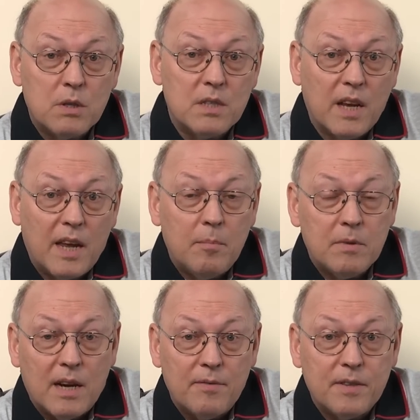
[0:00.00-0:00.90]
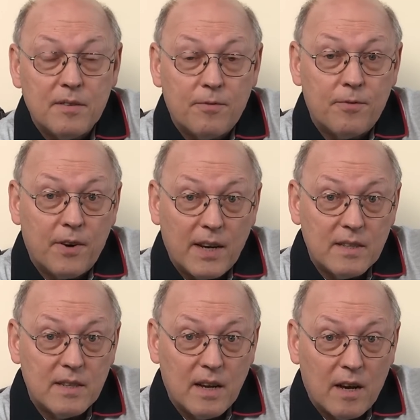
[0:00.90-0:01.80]
was named after Frank
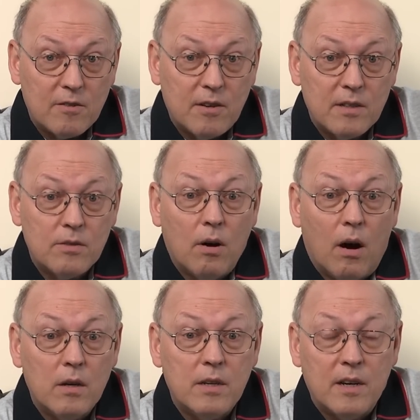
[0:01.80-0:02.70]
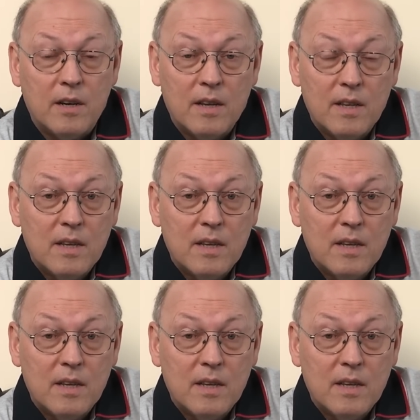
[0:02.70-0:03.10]
Sinatra to honor